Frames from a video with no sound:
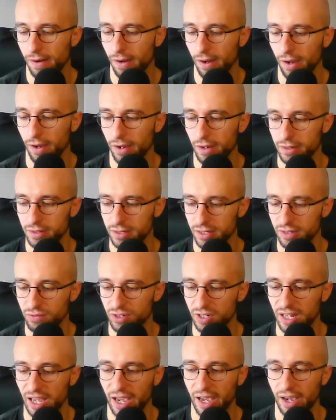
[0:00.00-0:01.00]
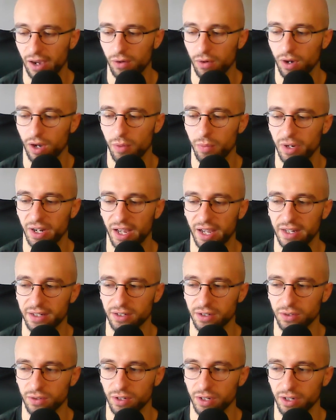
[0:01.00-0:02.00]
and even now, I'm an
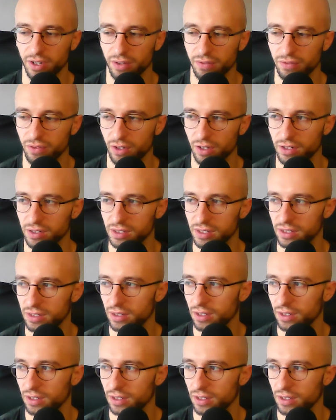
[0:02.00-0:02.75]
adult, and I find it